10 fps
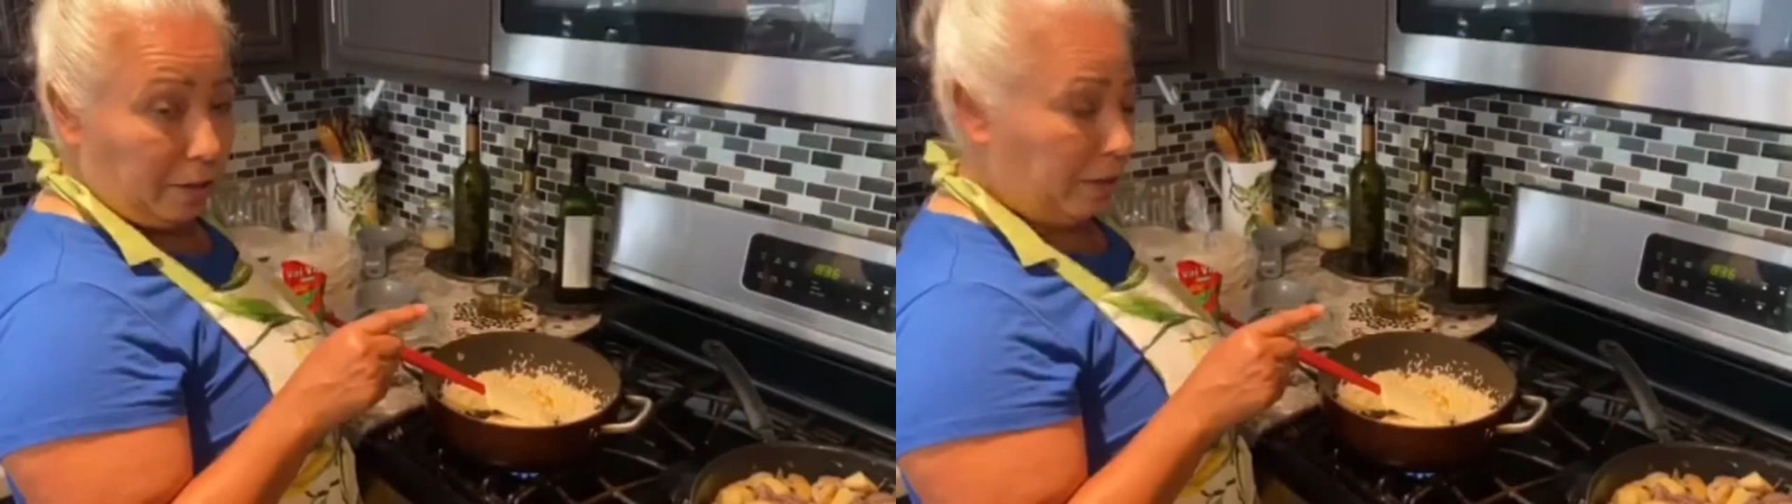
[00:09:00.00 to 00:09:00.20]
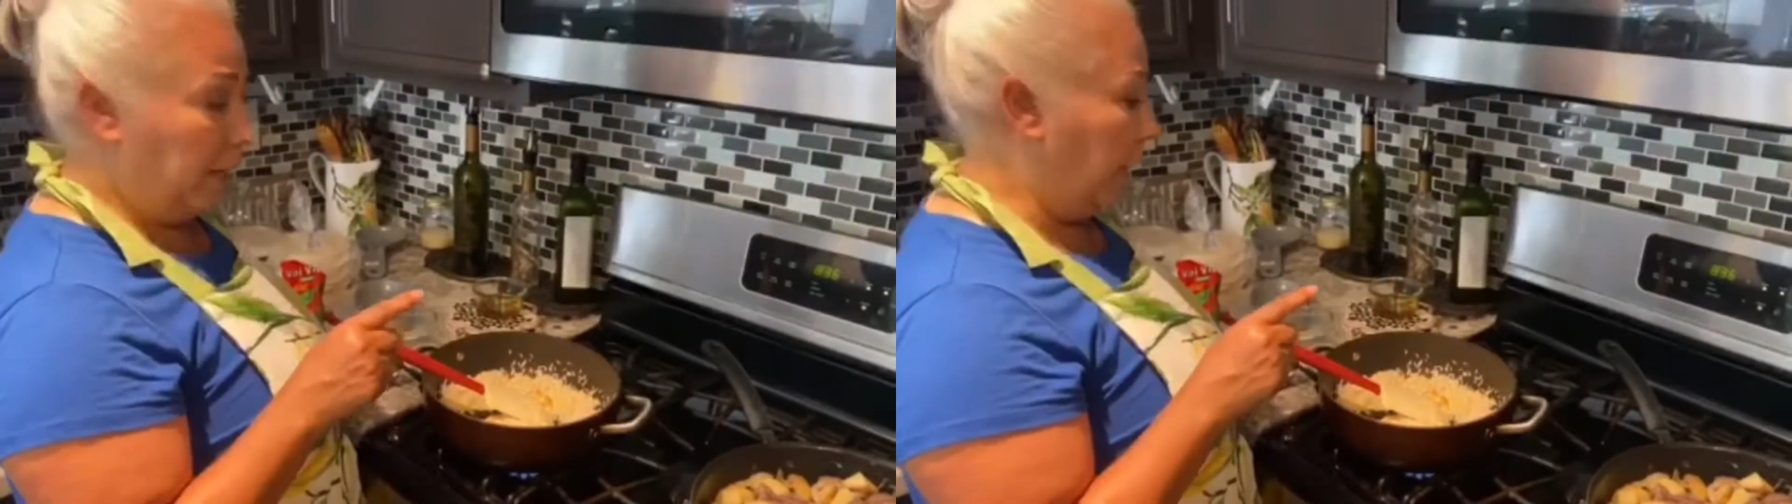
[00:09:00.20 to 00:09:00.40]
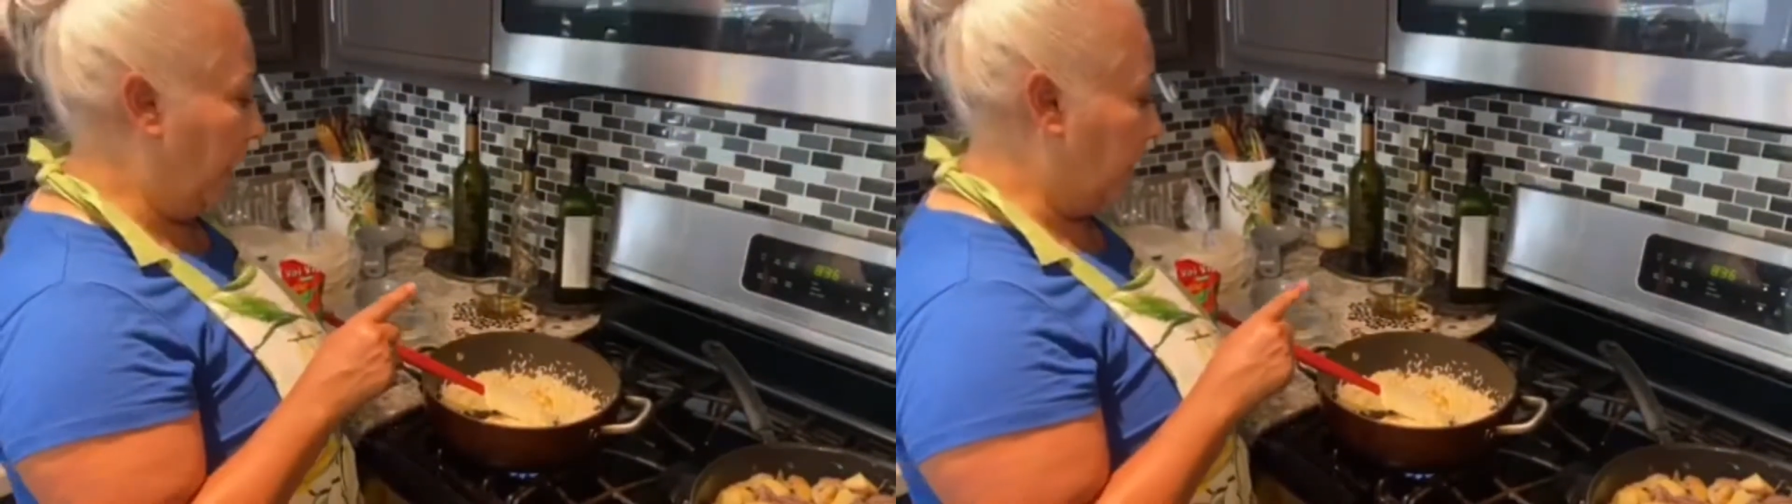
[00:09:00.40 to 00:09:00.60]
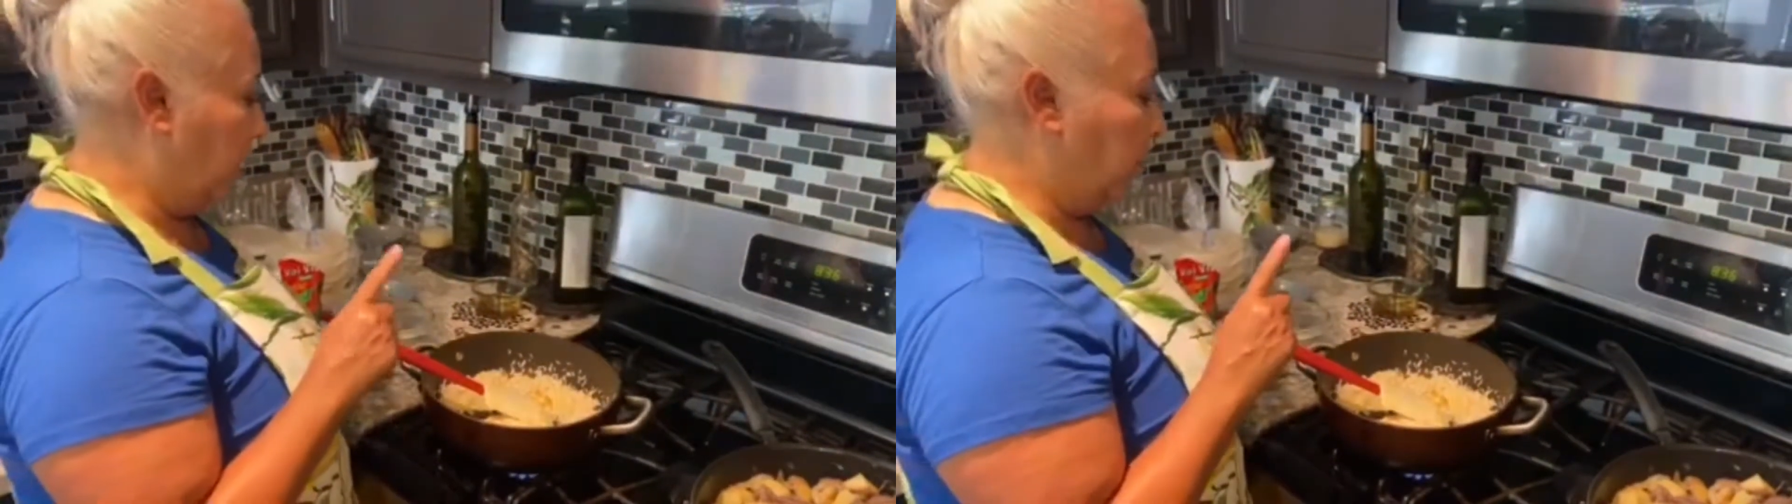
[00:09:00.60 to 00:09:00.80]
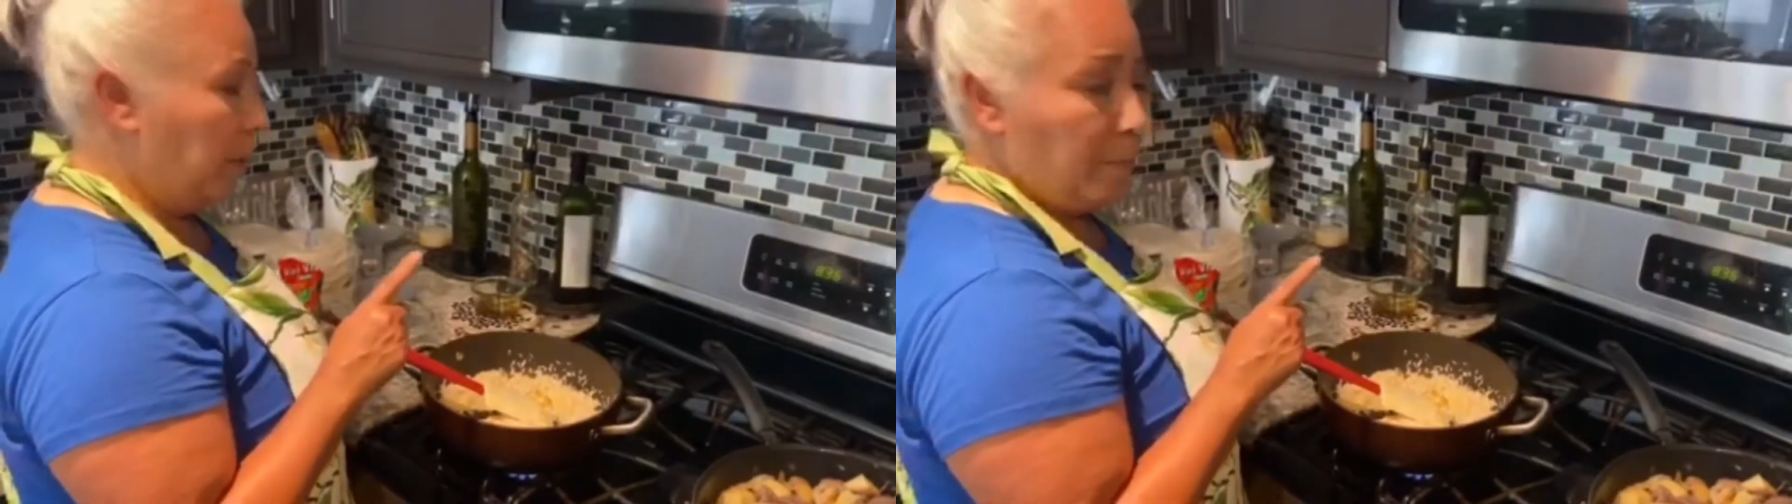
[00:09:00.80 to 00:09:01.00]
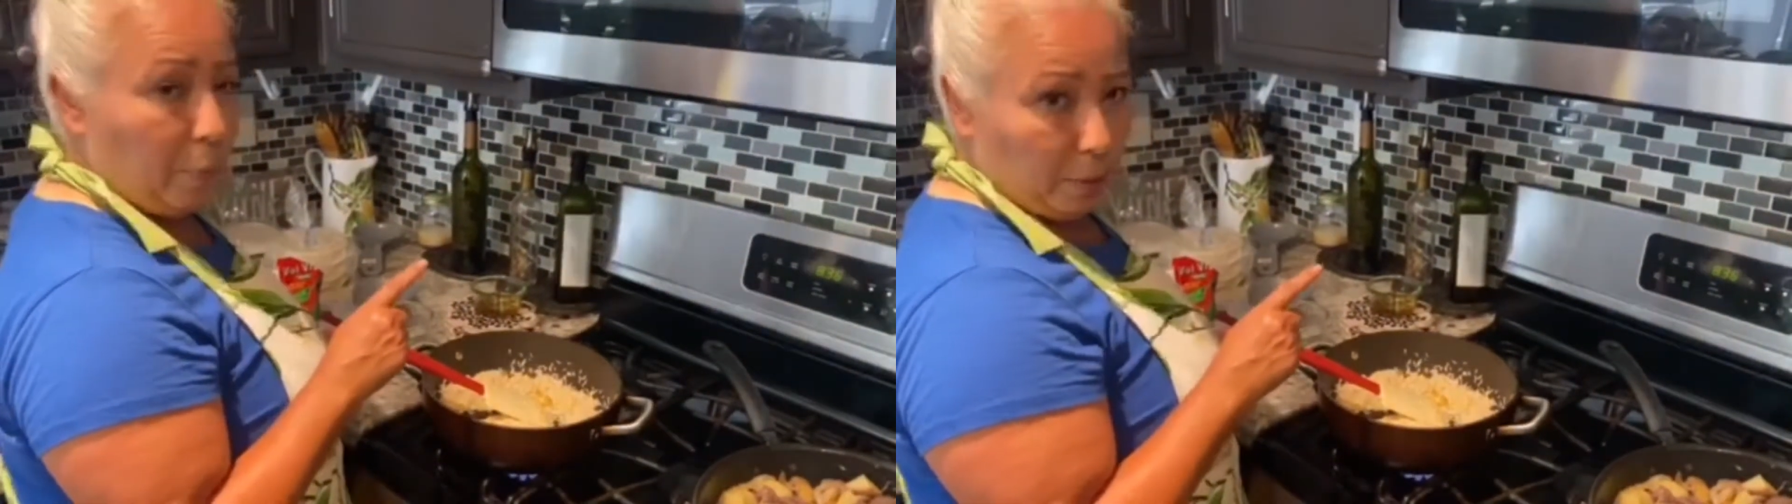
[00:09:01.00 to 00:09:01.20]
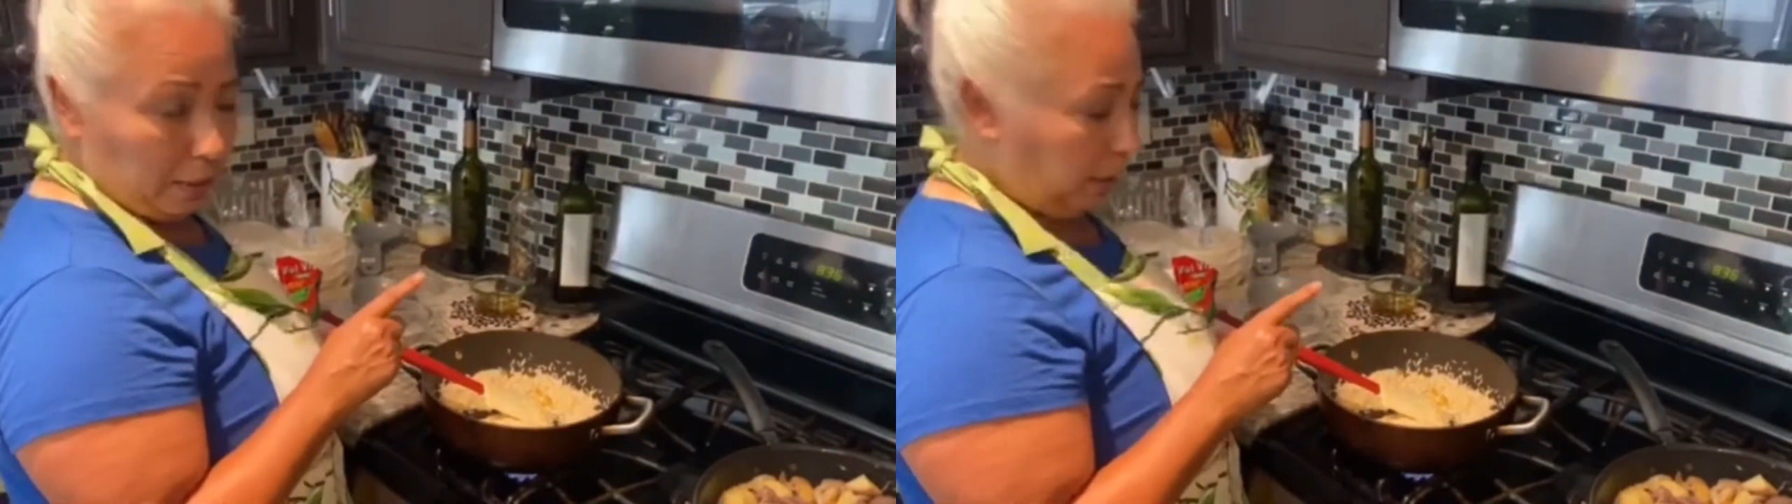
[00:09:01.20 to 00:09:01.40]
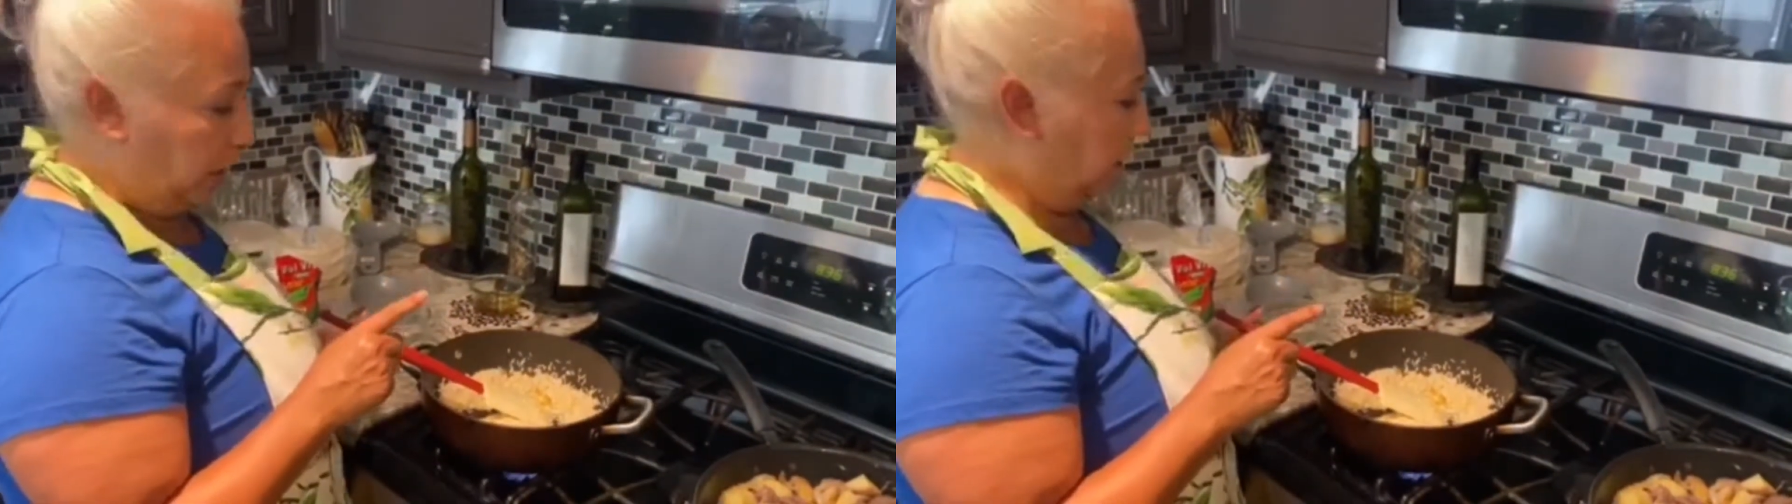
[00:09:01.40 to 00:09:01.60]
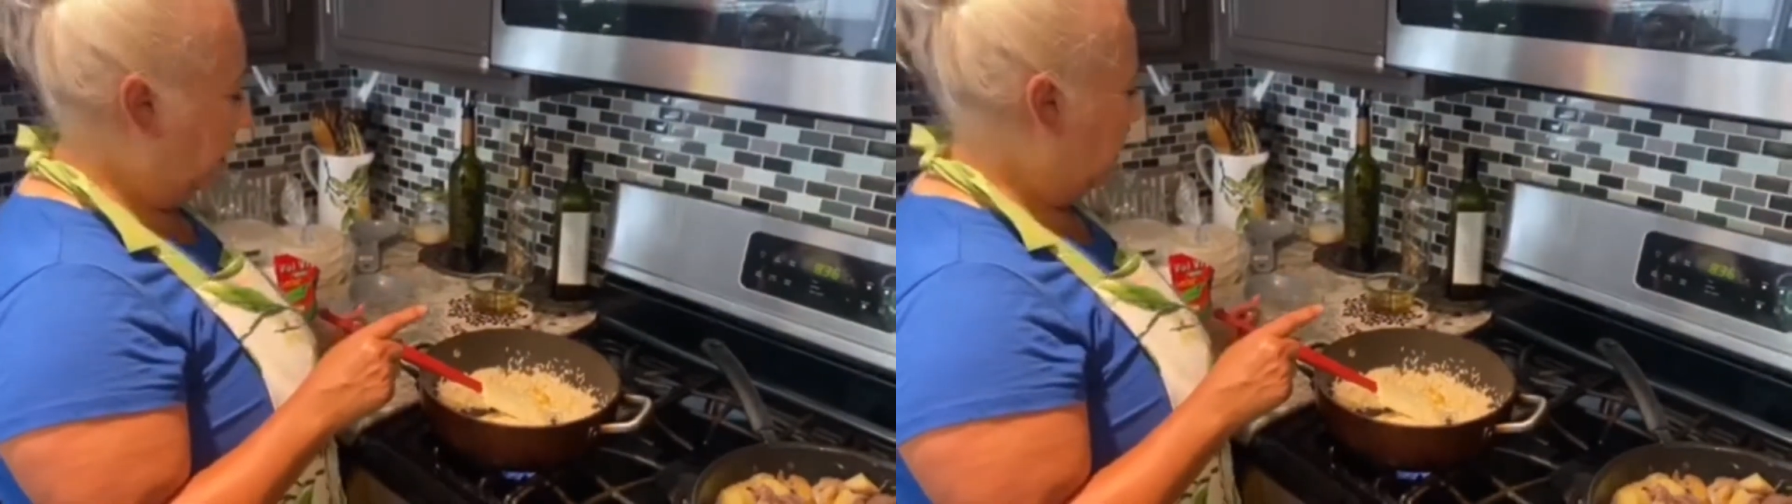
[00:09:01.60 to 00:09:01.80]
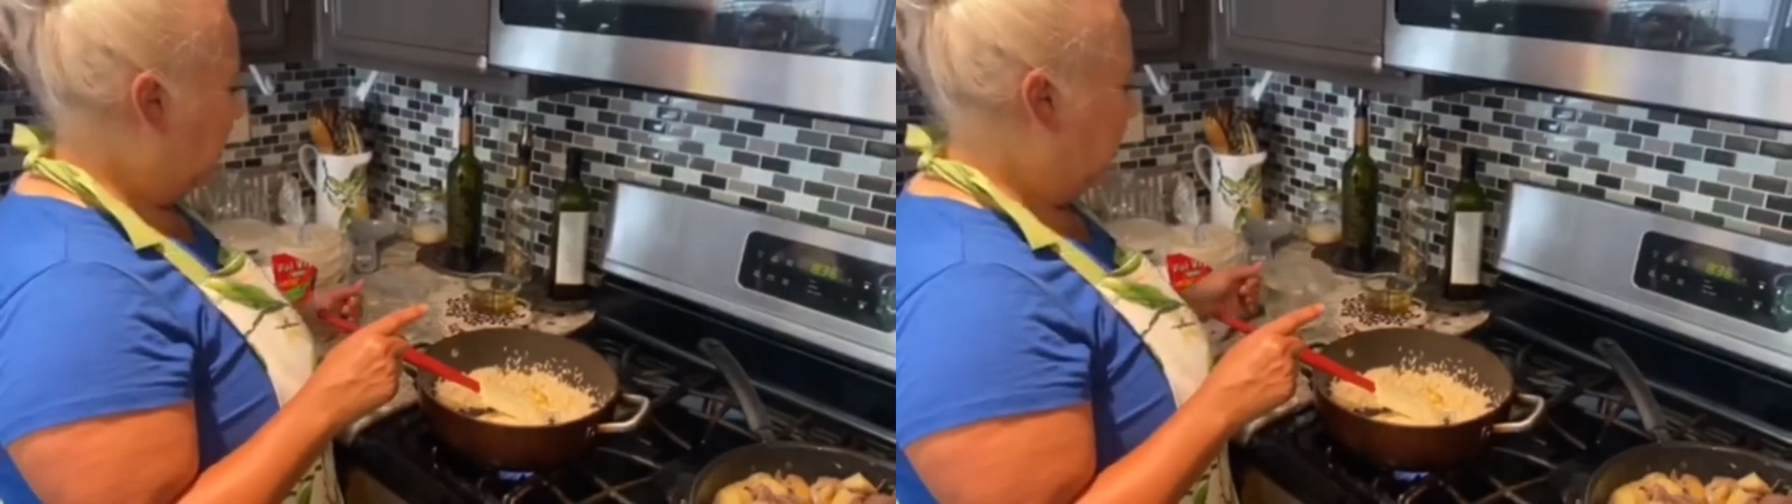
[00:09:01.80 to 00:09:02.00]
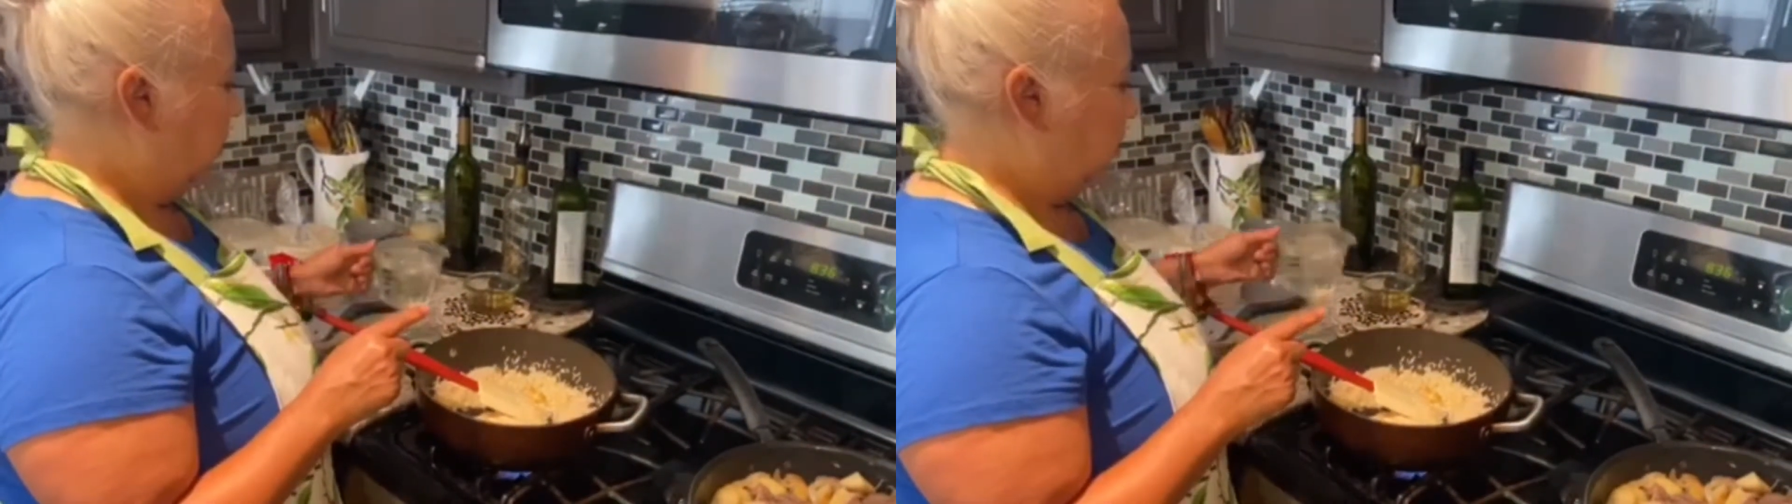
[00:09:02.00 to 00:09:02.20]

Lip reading: and it has to be boiling. So